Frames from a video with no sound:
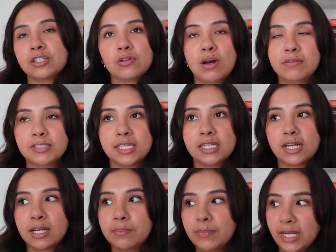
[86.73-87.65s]
So obviously
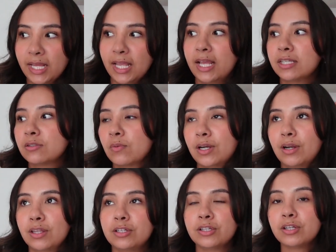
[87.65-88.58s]
they're competing against one
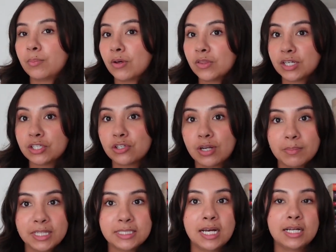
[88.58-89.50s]
another. They're both
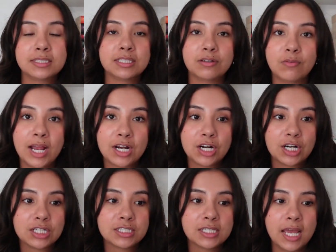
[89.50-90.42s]
extremely talented
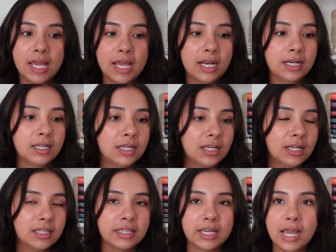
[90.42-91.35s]
writers and
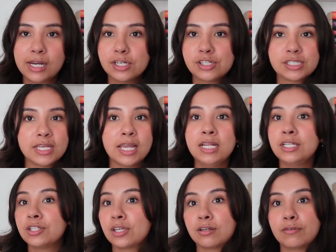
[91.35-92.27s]
they kind of just hate
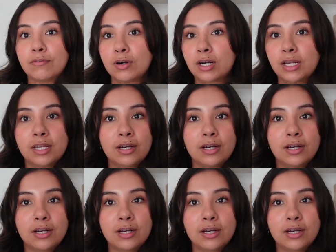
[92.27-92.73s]
each other for it.